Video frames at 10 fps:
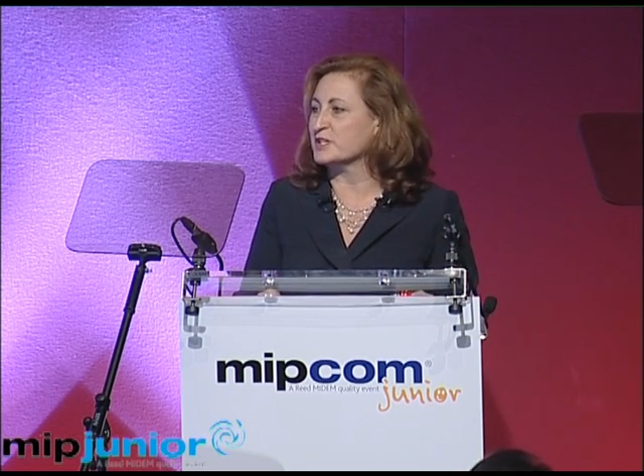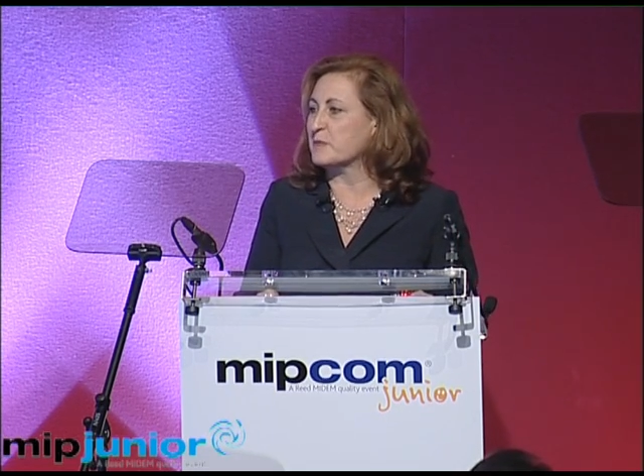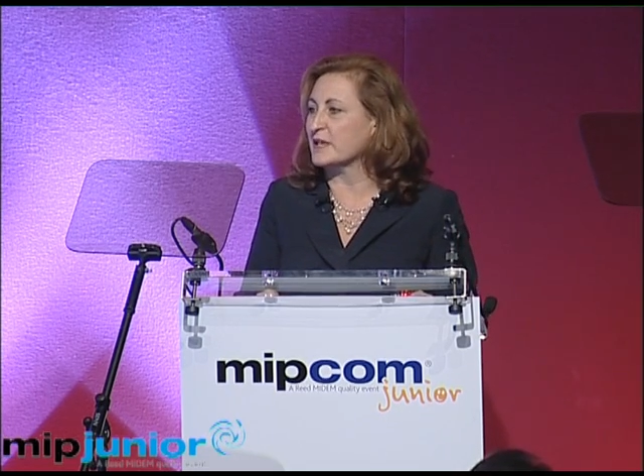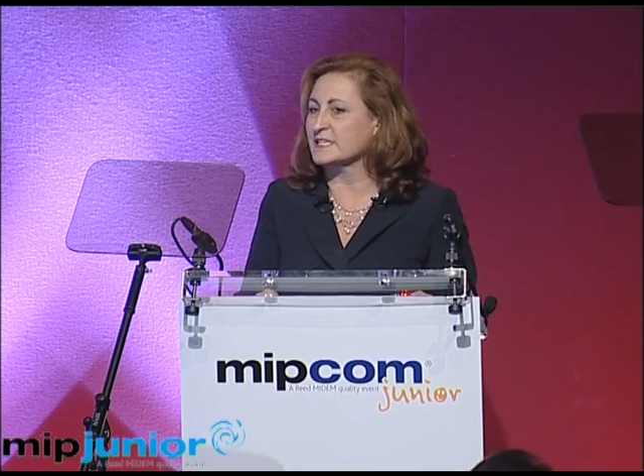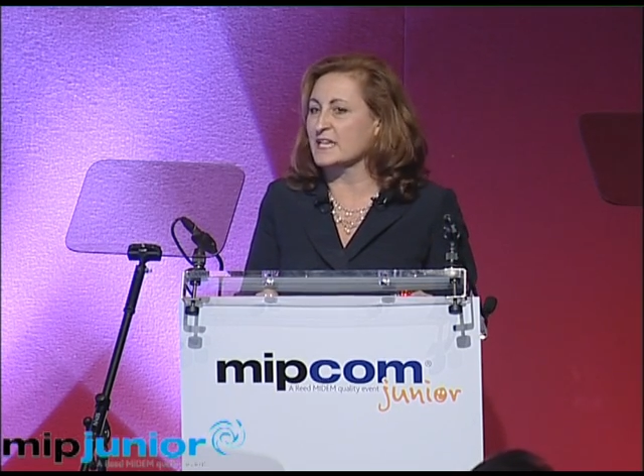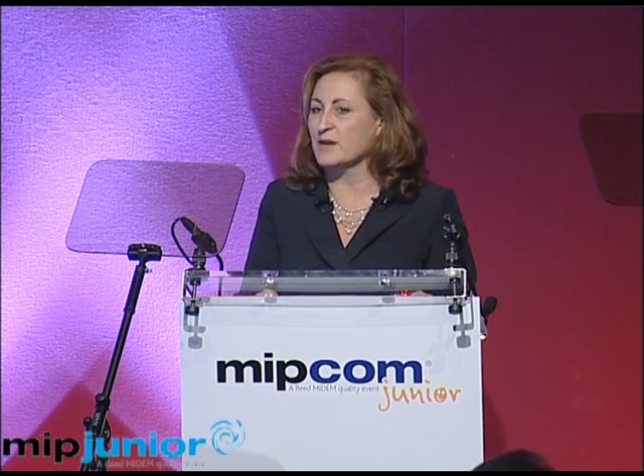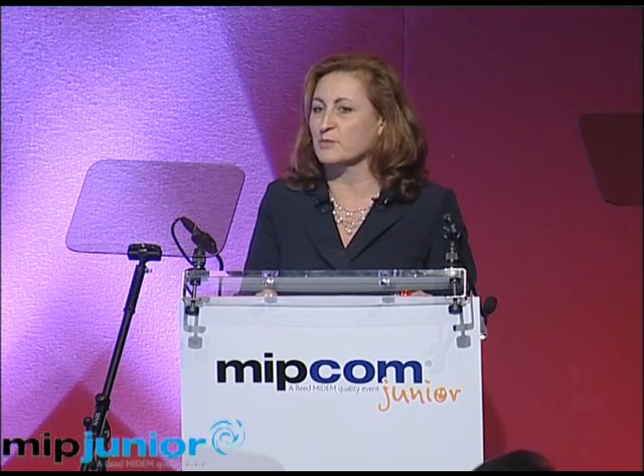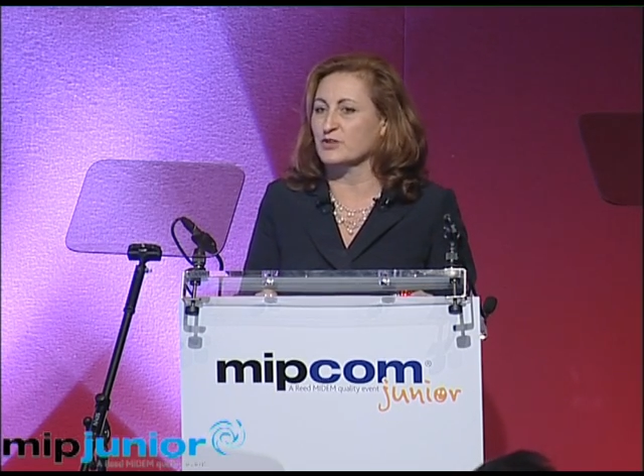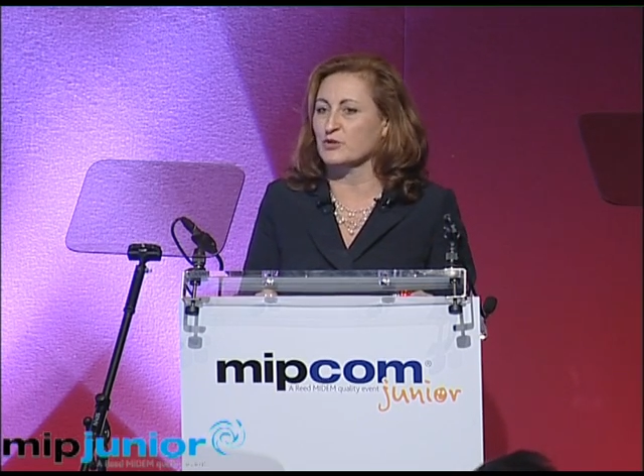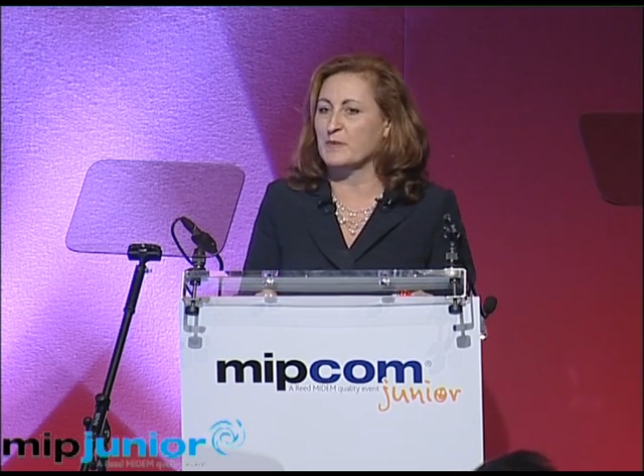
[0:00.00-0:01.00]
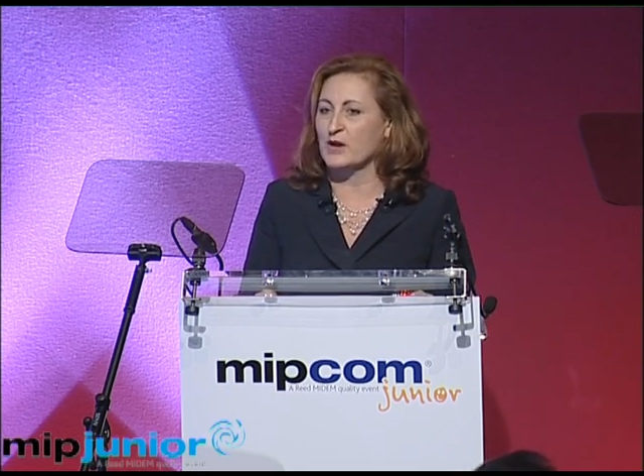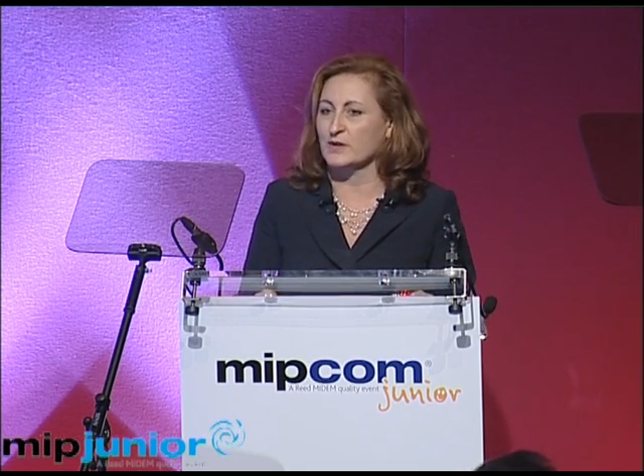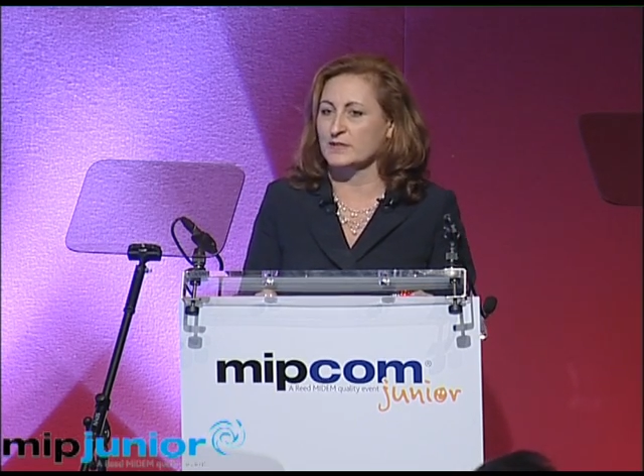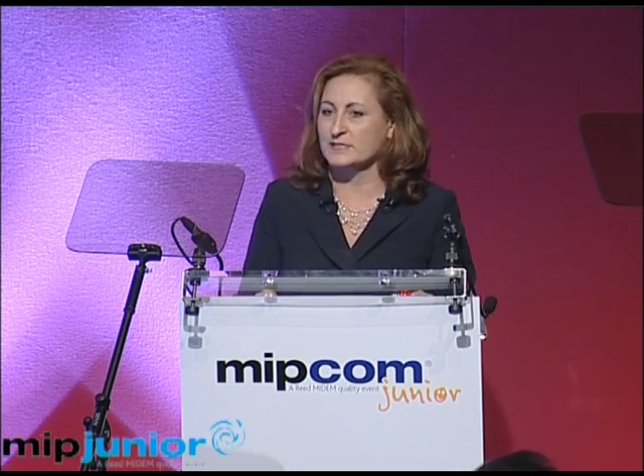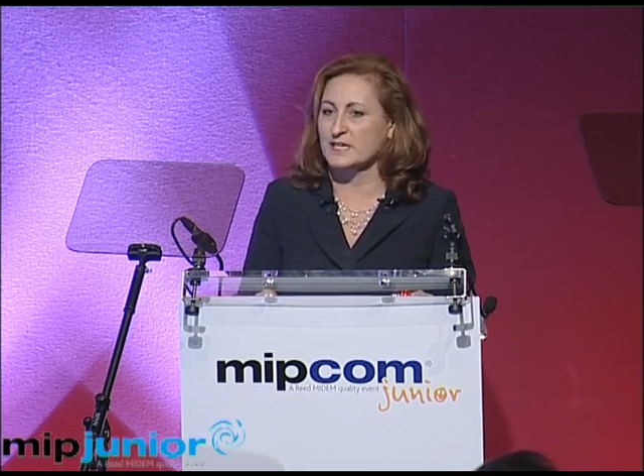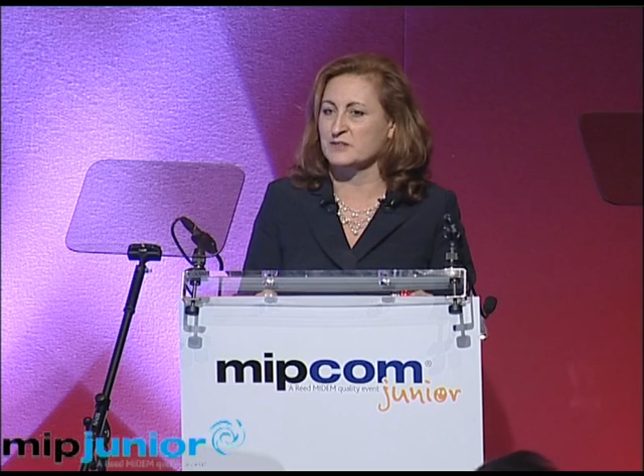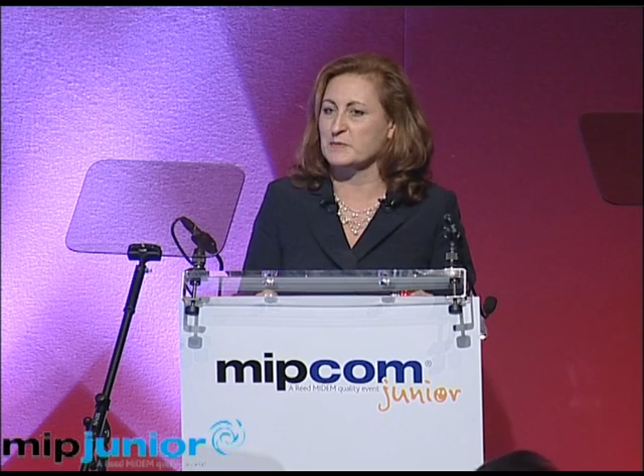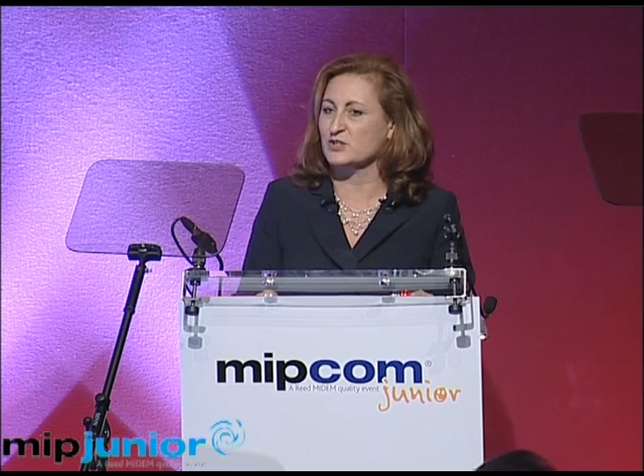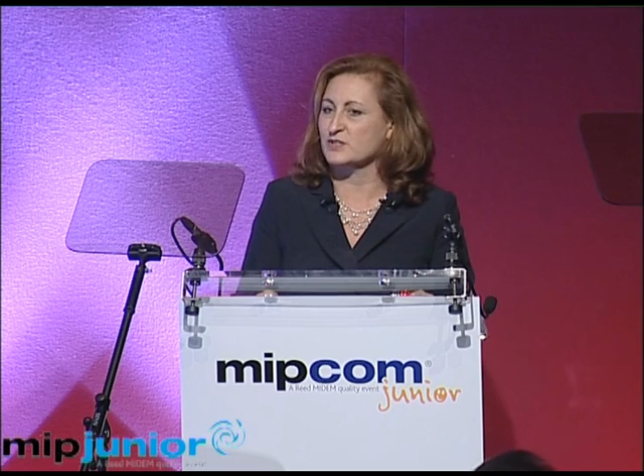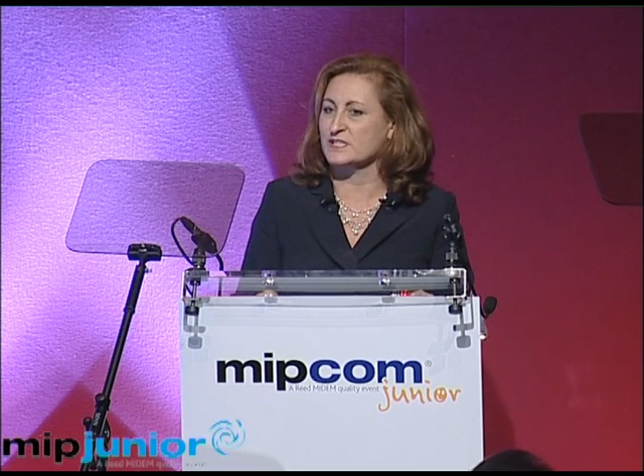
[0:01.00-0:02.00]
spending time with their parents as
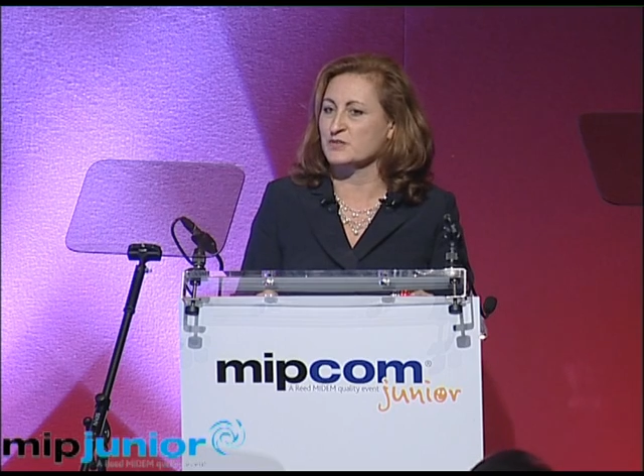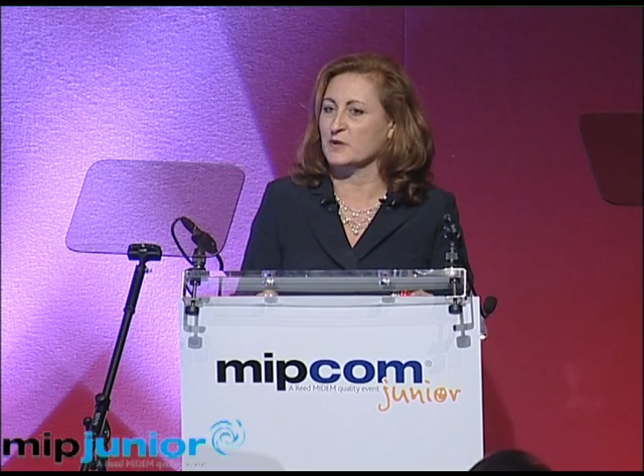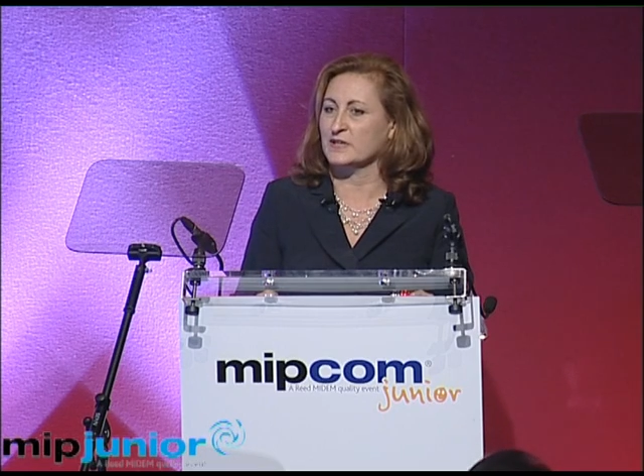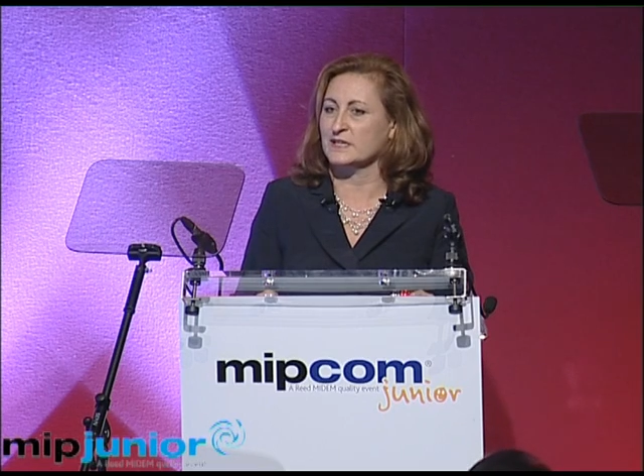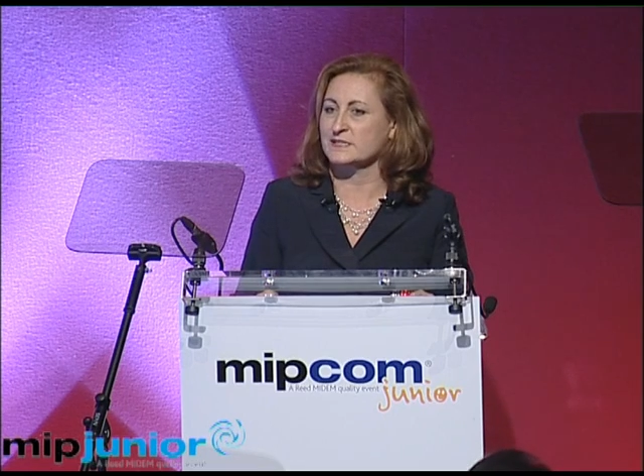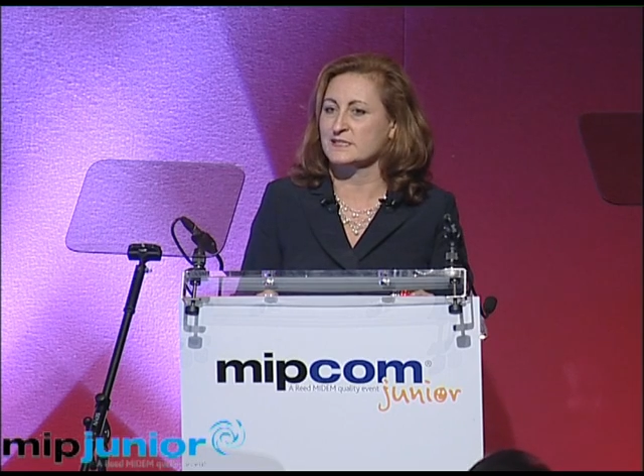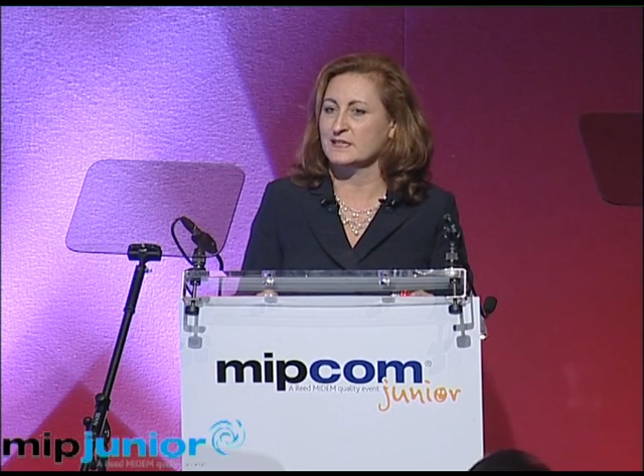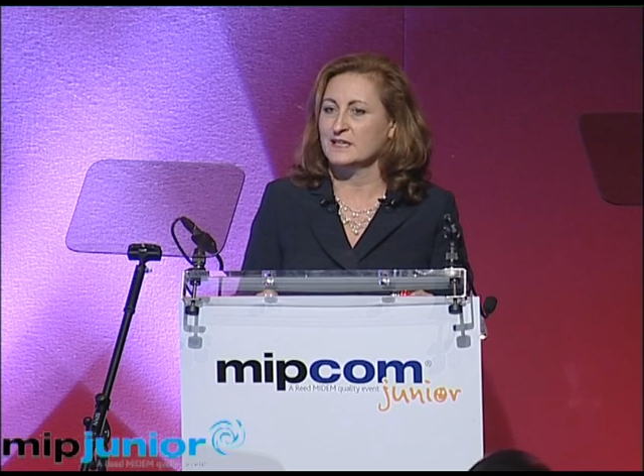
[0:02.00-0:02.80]
much as this one does.